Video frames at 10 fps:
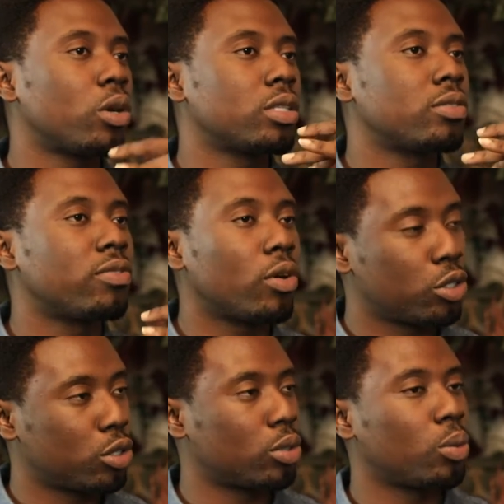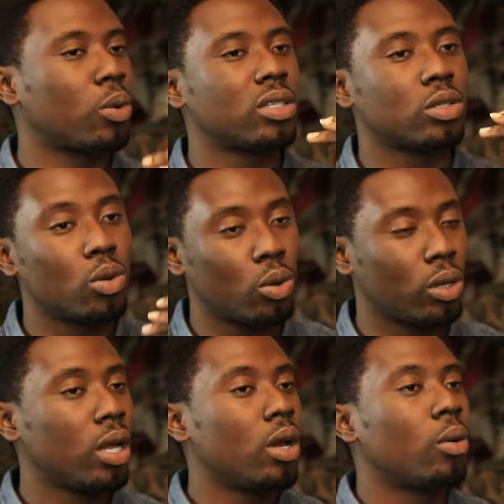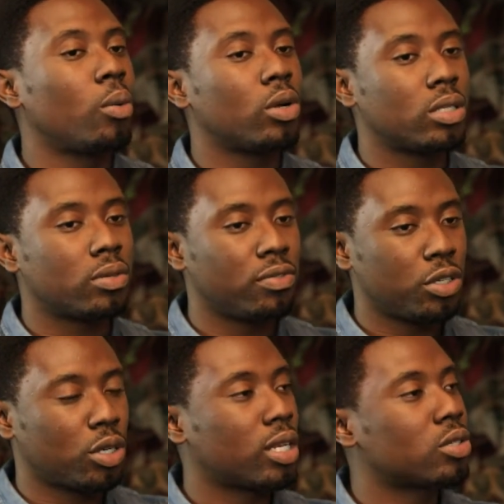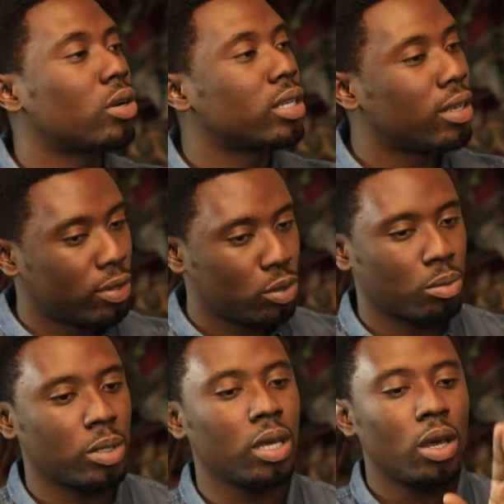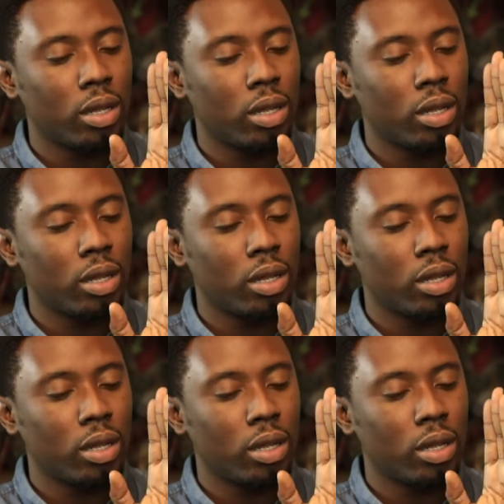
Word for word: What's function? What goal? What vision has God given to me?